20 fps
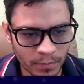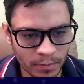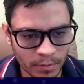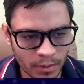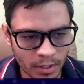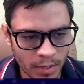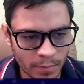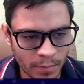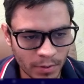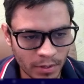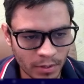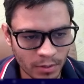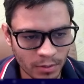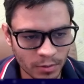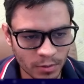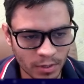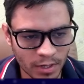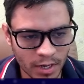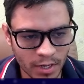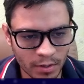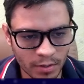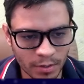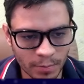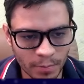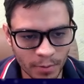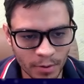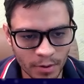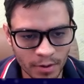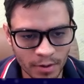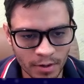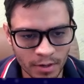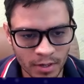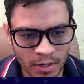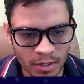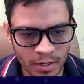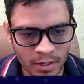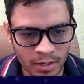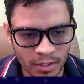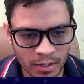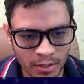keeping also an eye on the pawn.
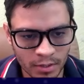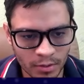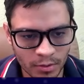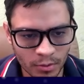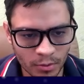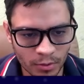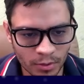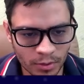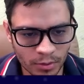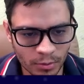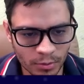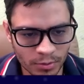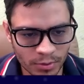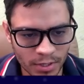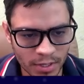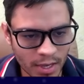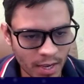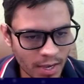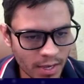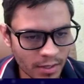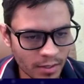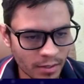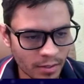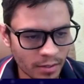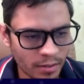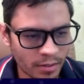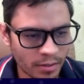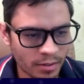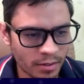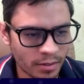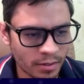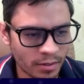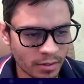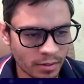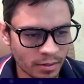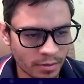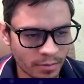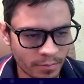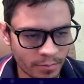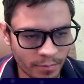Rook to c8,
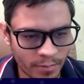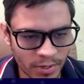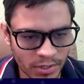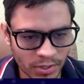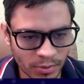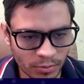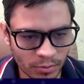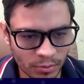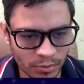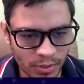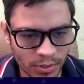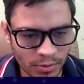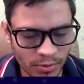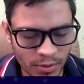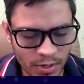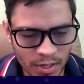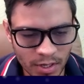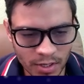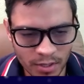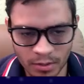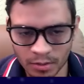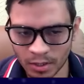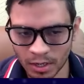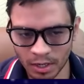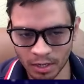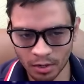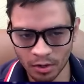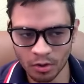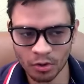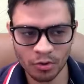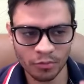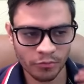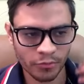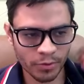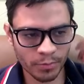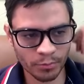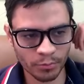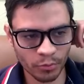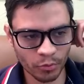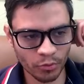bishop to d3. A lot of
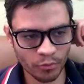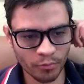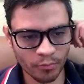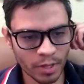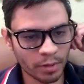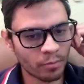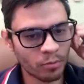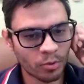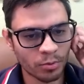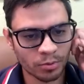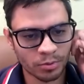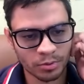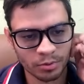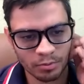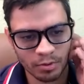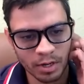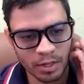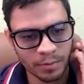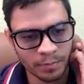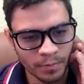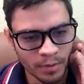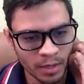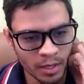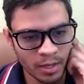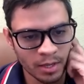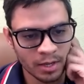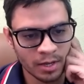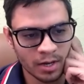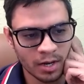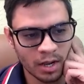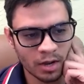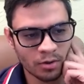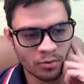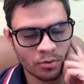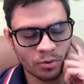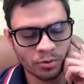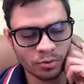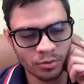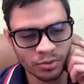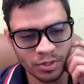improvement moves, right? Now
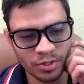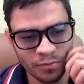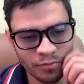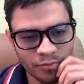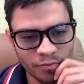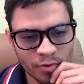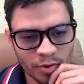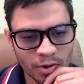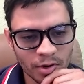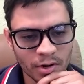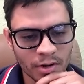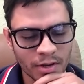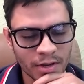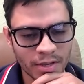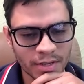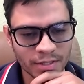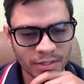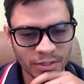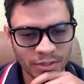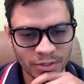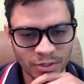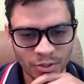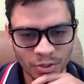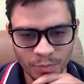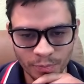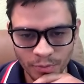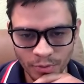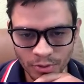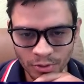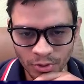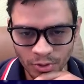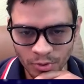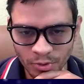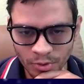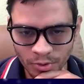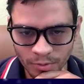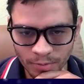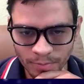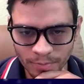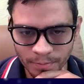rook to c4 is supposed to
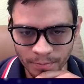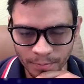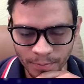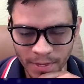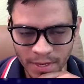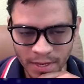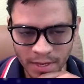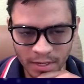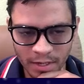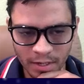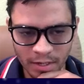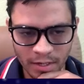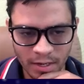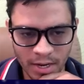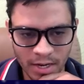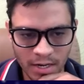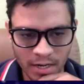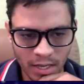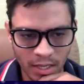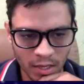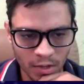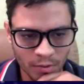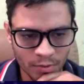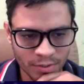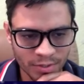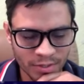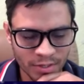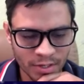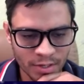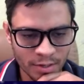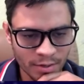be an inaccuracy,